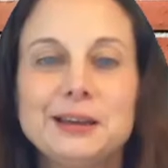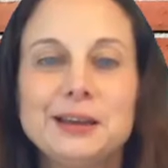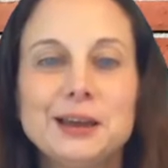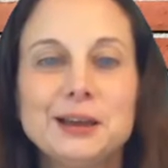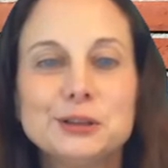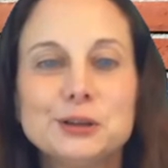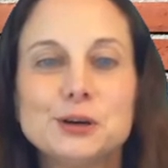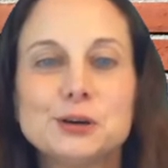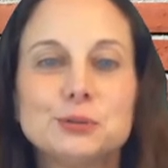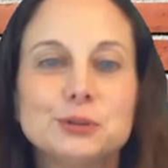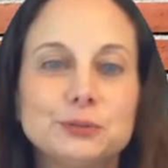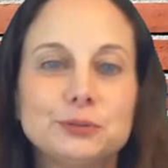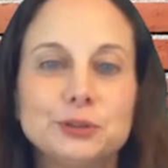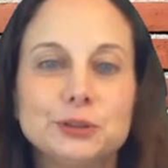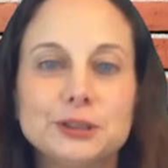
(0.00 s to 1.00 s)
Hello,
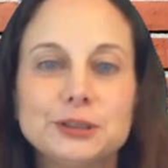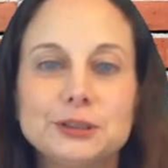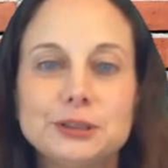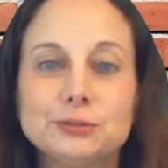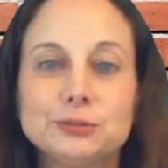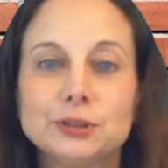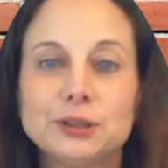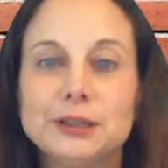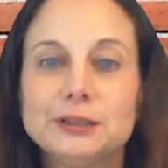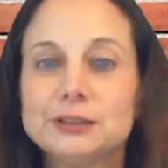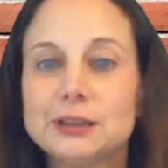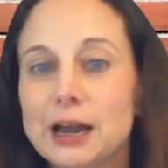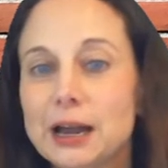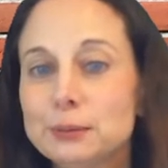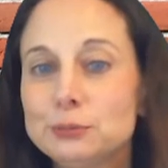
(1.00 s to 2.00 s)
Real Fluency friends.
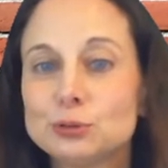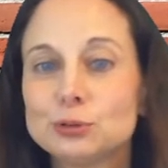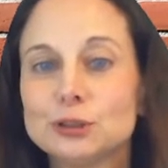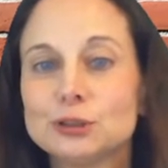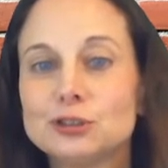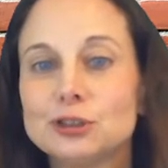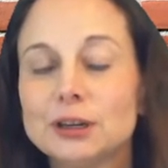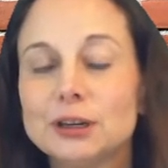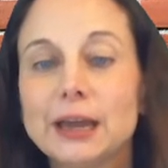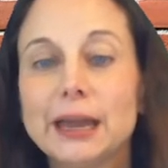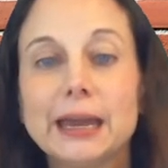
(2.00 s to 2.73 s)
I'm Trisha,